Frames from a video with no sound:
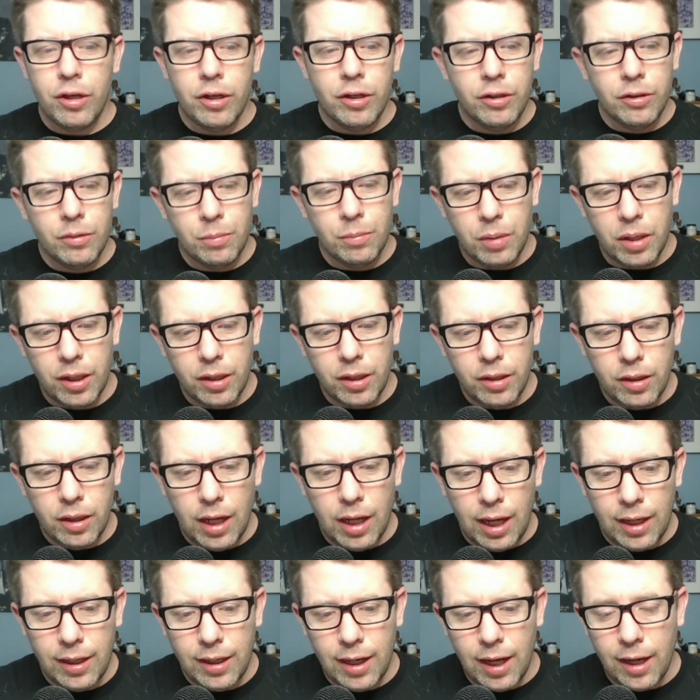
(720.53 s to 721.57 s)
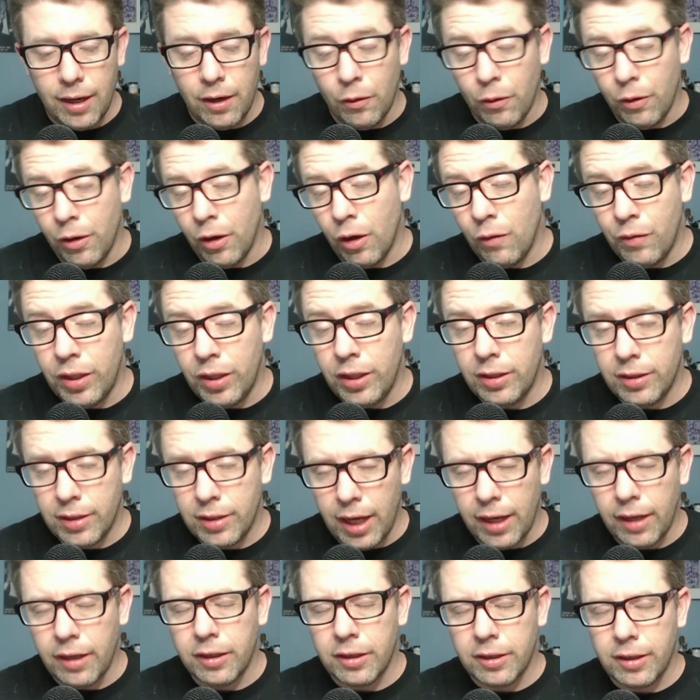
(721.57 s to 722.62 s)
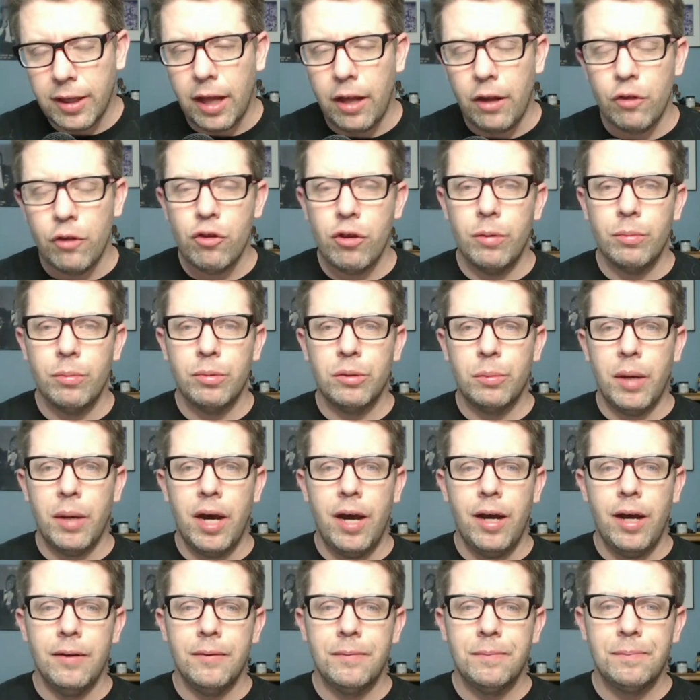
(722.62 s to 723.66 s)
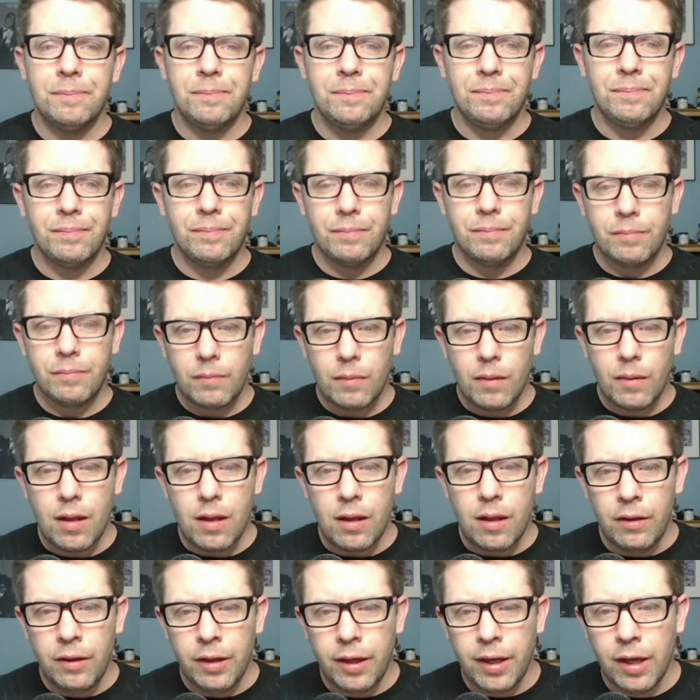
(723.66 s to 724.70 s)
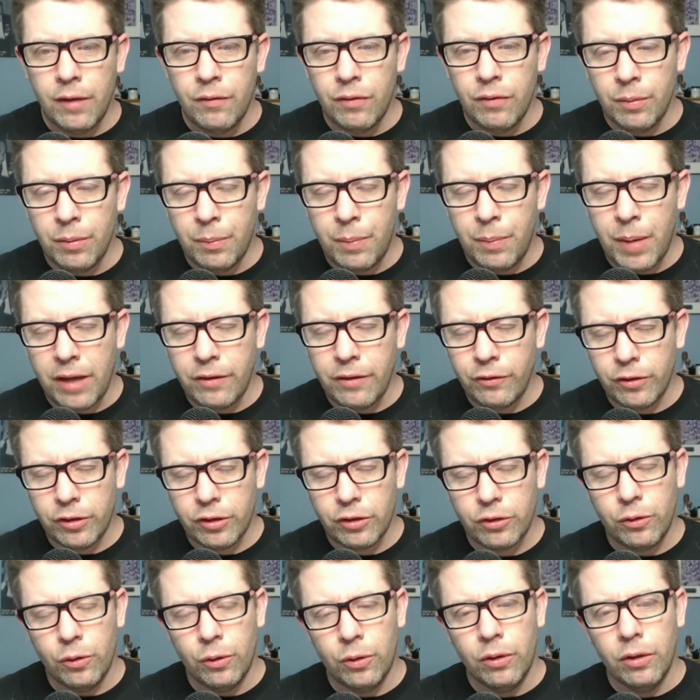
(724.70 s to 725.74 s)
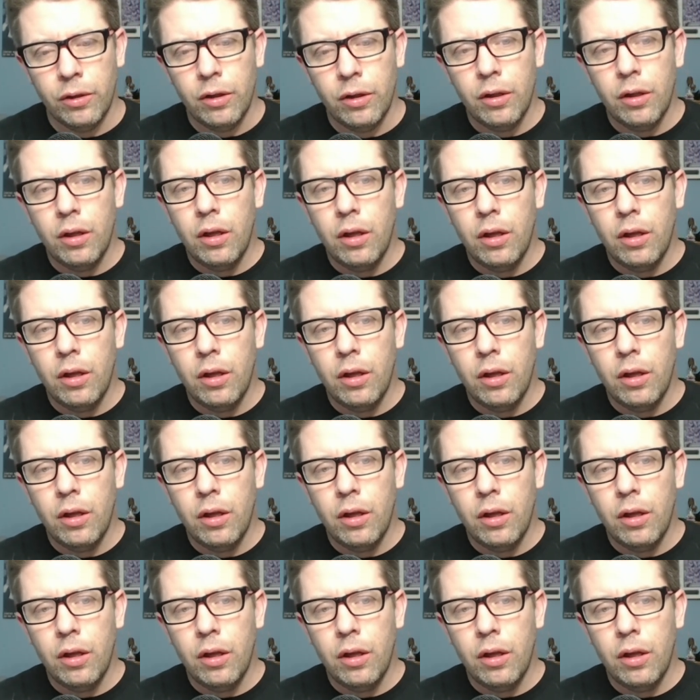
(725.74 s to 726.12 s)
year, but I don't know if he's taking a scholarship spot. The kid from the Patrick School.